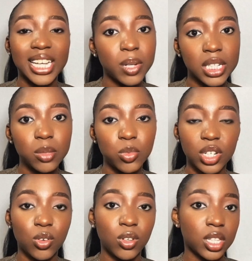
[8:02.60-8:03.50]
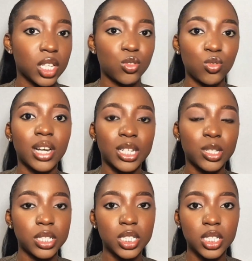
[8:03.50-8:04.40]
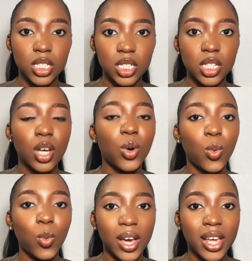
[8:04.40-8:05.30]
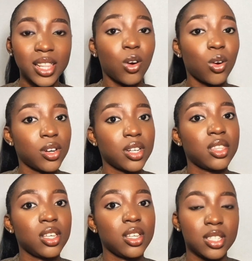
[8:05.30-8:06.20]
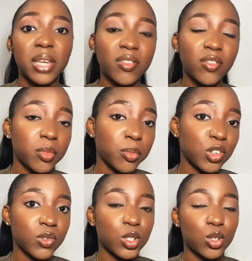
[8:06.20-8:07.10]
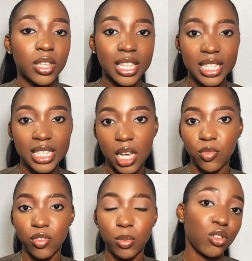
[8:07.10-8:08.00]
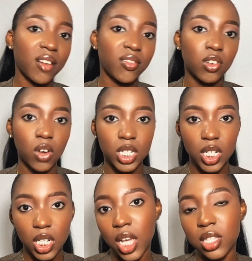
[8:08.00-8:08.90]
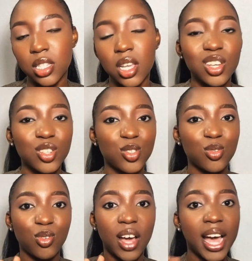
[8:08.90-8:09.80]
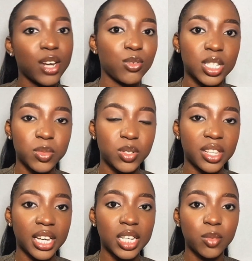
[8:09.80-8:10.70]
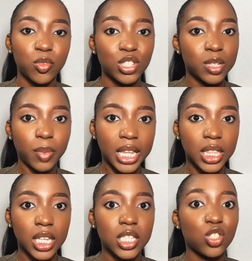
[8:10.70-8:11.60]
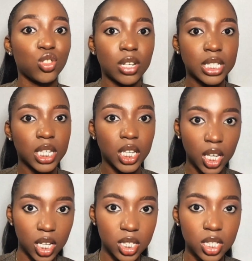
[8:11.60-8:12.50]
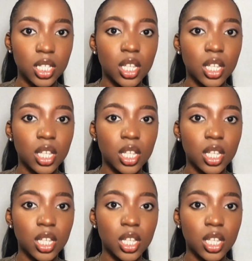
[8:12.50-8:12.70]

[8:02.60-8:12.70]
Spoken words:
spending money on things you don't actually need, where there are other things that may even be more useful to you in that time frame where you haven't gotten yet. So I don't want to be doing that anymore, just buying things just in case.